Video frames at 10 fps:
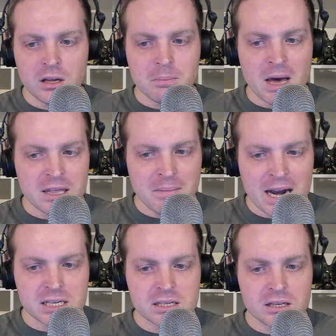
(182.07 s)

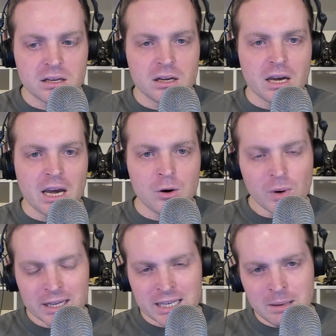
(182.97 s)
mathematics, and
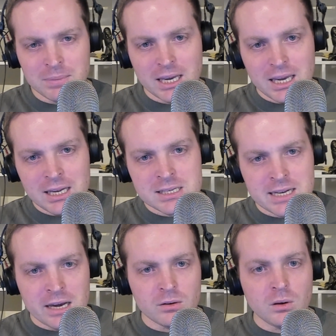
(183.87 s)
will keep its
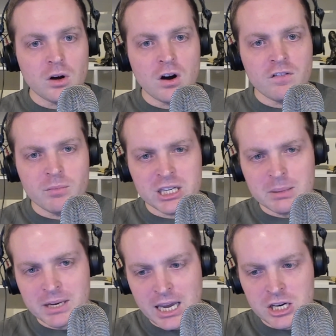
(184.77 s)
title of
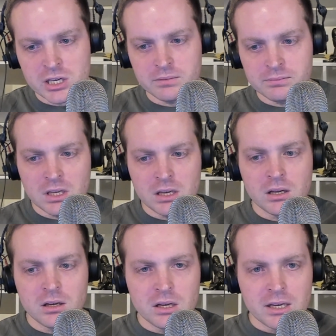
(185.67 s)
multiplication.
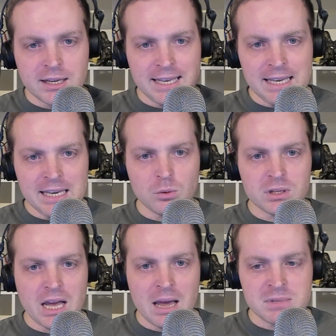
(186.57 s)
E
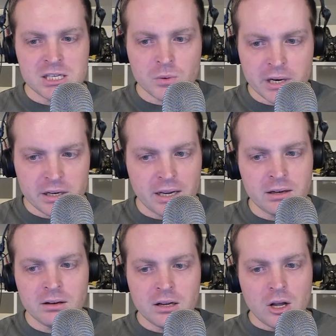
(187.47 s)
equals mc squared,
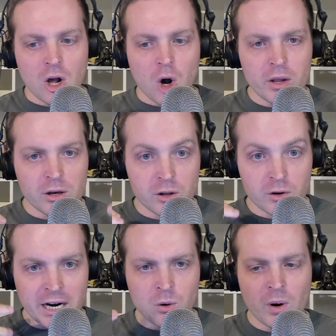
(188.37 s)
and all the other
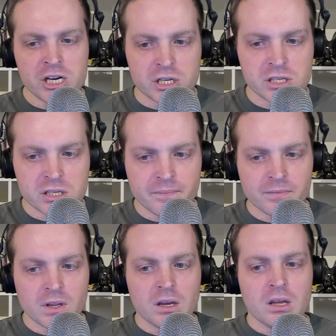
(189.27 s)
equations
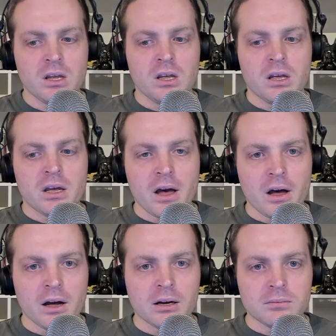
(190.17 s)

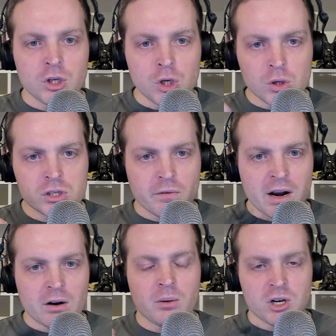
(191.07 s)
use the
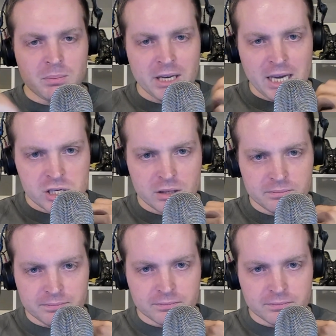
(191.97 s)
regular multiplication.